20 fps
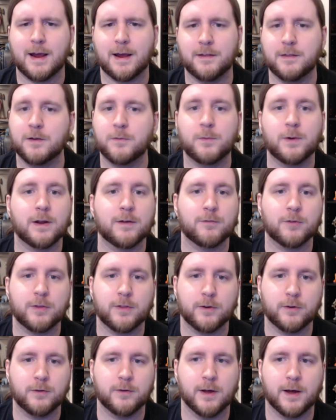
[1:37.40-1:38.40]
and then whenever
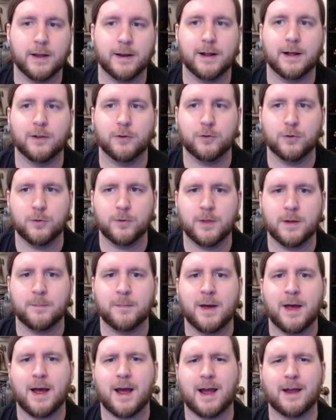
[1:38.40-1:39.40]
they're done, I'll do them.
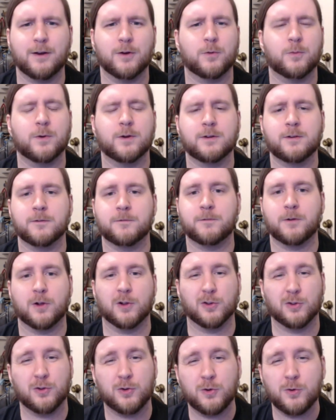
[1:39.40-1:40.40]
I don't want to
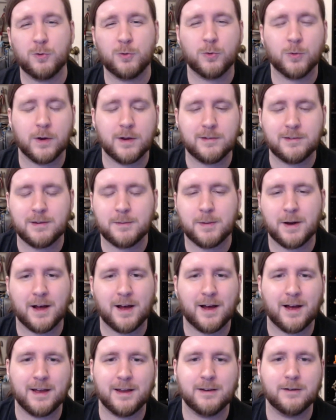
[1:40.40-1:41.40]
fall too crazy
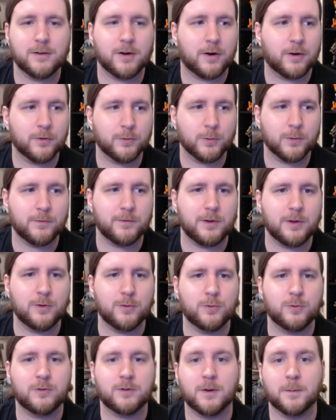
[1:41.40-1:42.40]
behind on
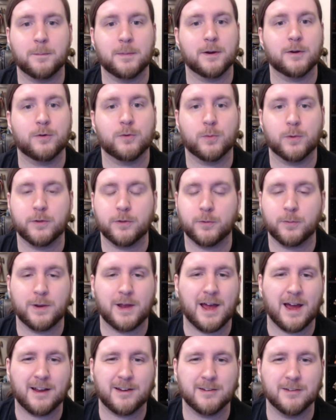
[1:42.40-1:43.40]
reviews compared to where the
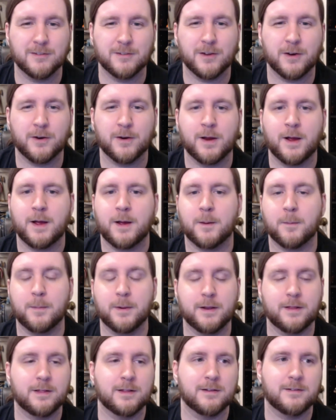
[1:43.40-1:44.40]
reactions are,
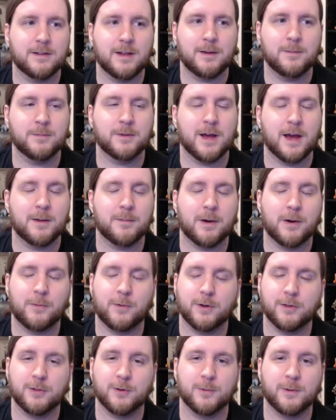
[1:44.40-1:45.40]
but at the same time, I
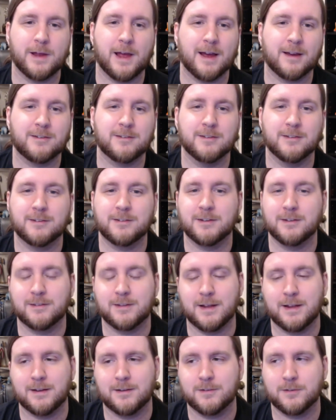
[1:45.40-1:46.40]
want the reactions to
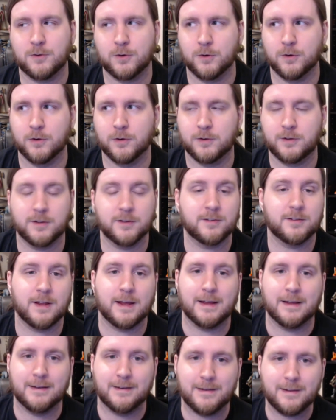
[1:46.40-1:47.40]
say or to
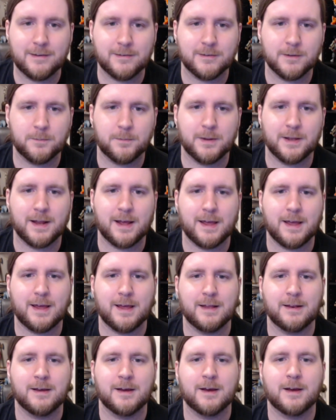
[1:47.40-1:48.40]
stay a decent bit
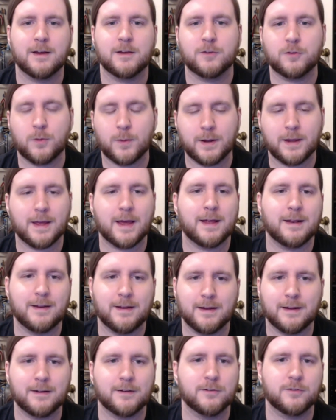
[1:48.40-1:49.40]
ahead. So again,
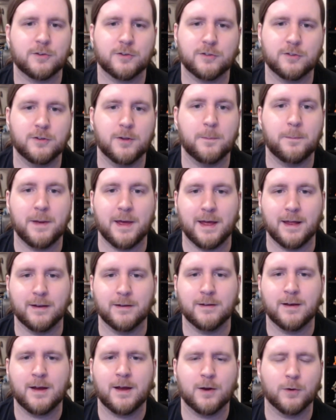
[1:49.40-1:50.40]
it'll just
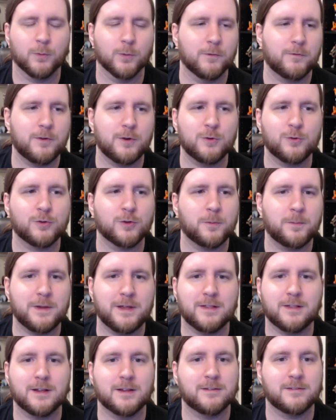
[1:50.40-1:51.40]
depend. Reviews will
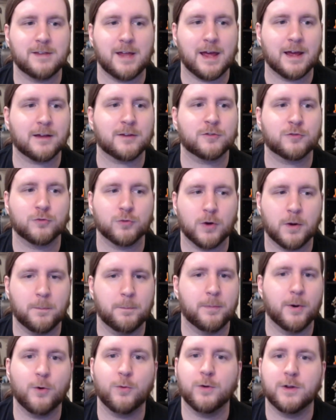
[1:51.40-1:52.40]
be this extra
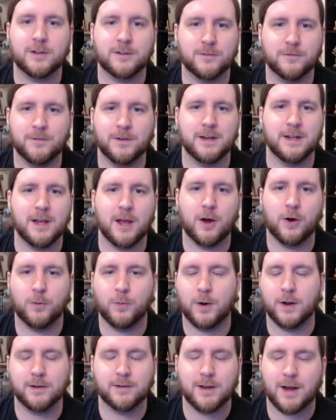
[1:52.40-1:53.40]
bonus video
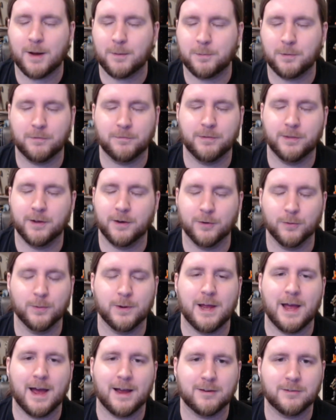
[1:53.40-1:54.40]
on top of the
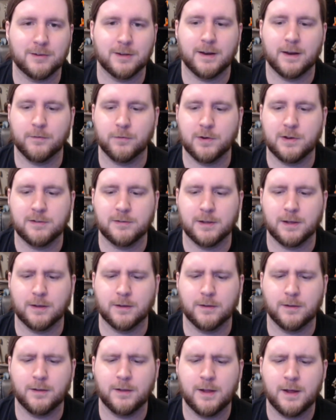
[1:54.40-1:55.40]
reaction every
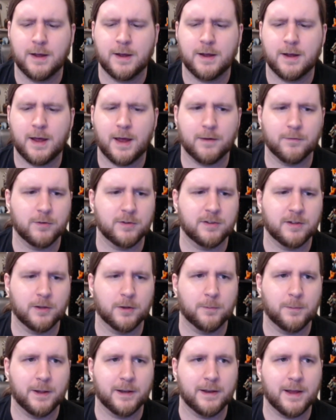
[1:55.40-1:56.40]
single every
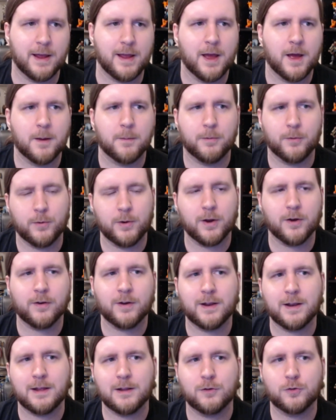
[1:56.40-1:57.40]
single Monday. But we are
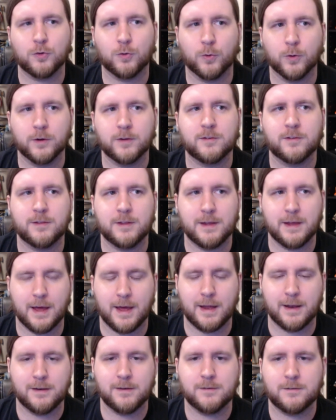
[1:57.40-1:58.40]
getting towards the
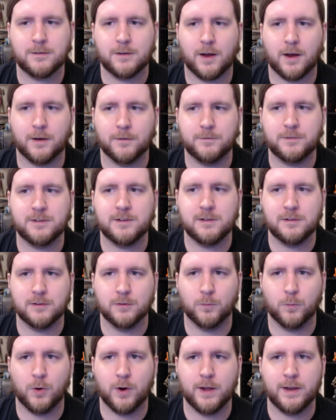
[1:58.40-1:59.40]
end of
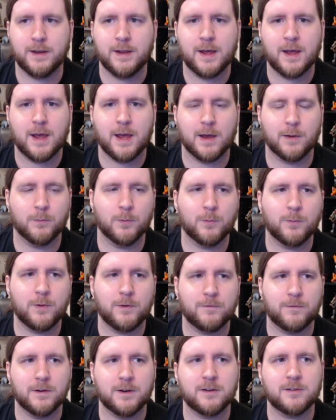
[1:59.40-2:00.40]
season one, and when we
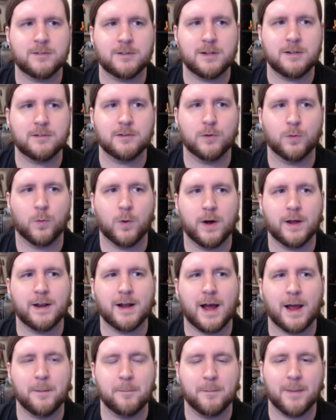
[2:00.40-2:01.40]
finish season one,
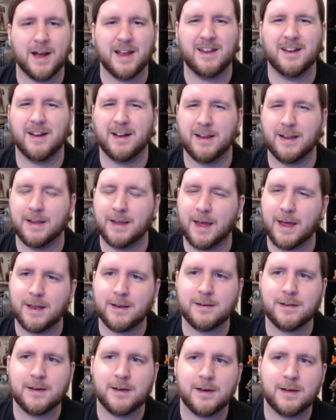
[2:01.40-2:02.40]
I might
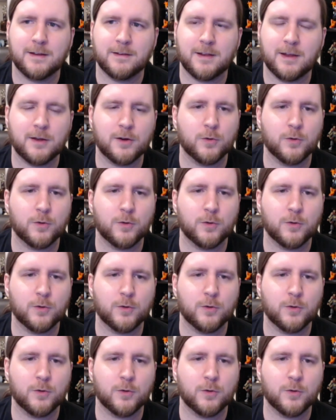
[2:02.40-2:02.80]
again take